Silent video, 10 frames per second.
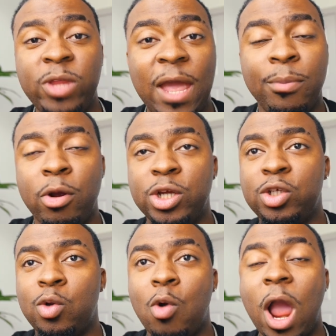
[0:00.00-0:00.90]
that
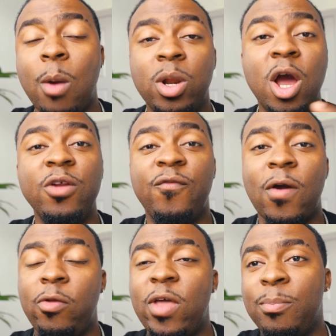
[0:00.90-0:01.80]
person, or I would
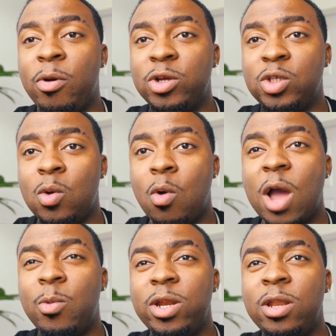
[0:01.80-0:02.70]
unfollow that person,
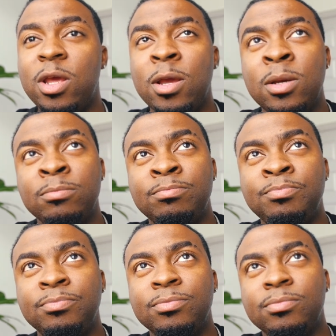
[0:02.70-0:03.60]
or
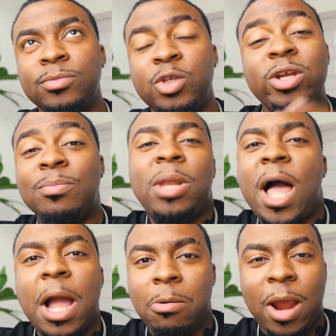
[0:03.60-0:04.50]
you can
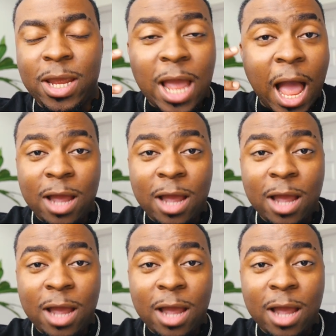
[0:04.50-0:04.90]
block, right?